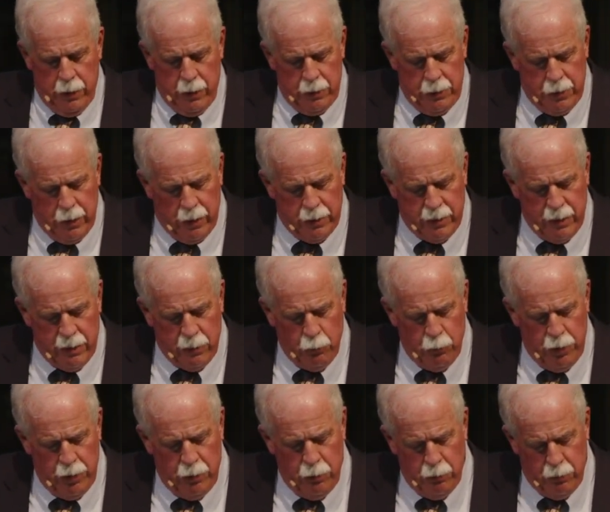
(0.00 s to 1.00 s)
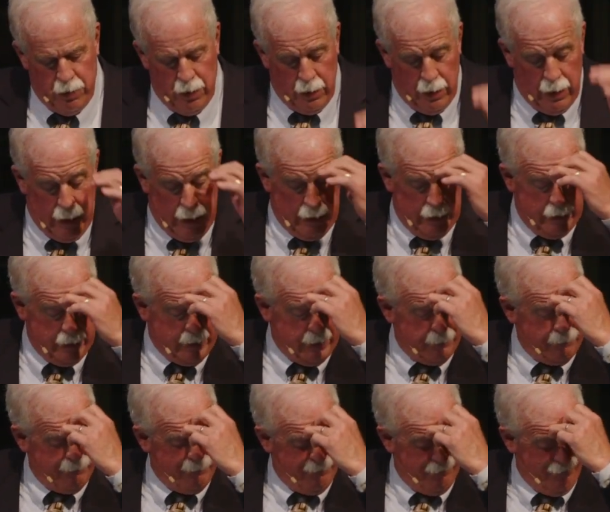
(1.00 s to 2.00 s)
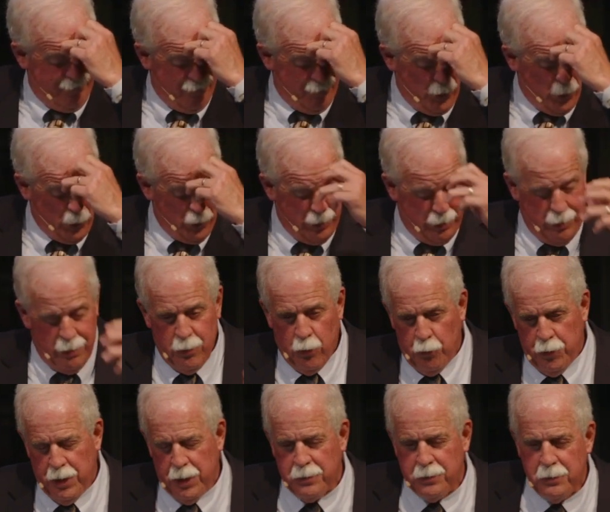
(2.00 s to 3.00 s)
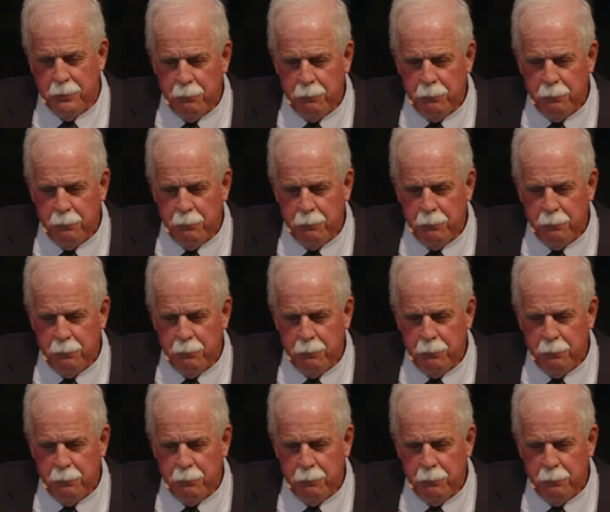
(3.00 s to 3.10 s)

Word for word: just as we do today. Listen, folks, know this